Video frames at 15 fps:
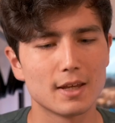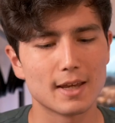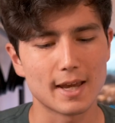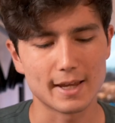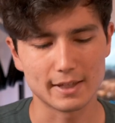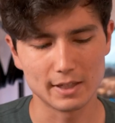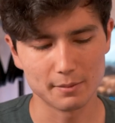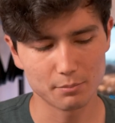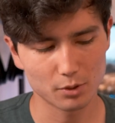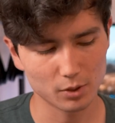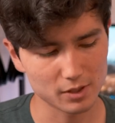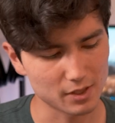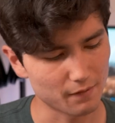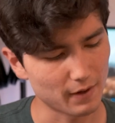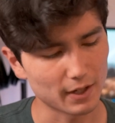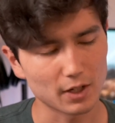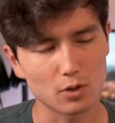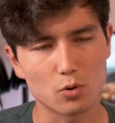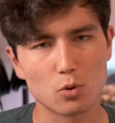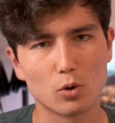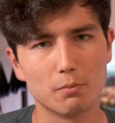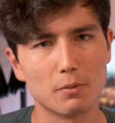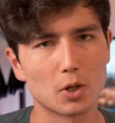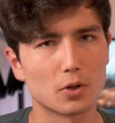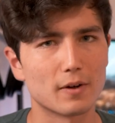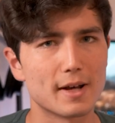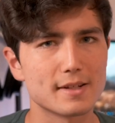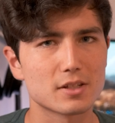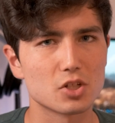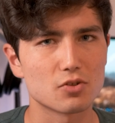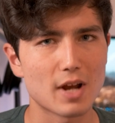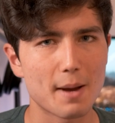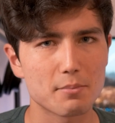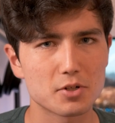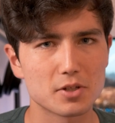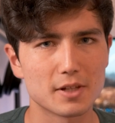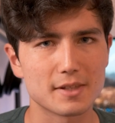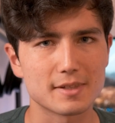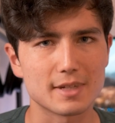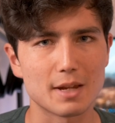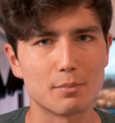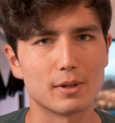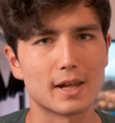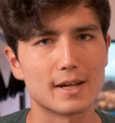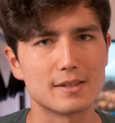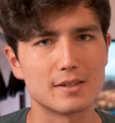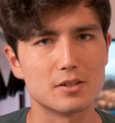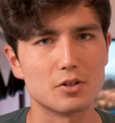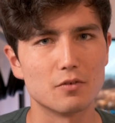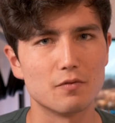A gimbal is a very cool motorized contraption that stabilizes your